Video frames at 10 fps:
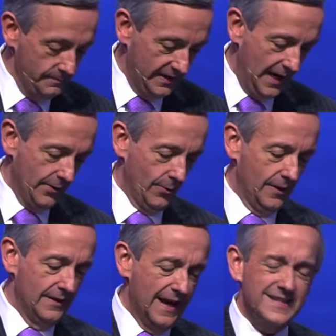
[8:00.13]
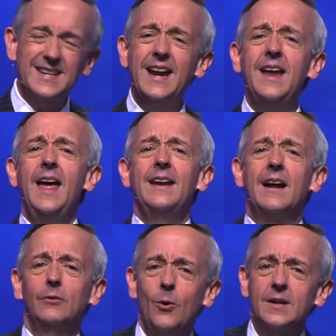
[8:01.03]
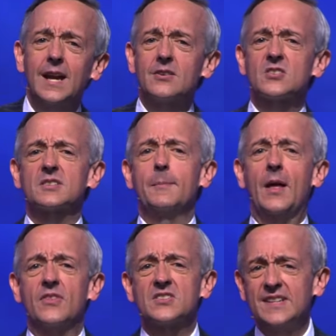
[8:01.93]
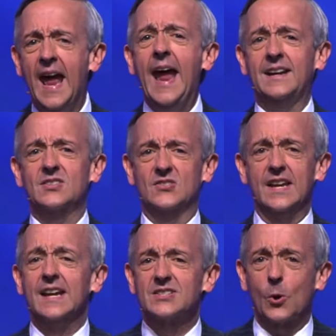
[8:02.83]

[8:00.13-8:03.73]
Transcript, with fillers: come together and they say, now, Lord, tell us about this tax thing.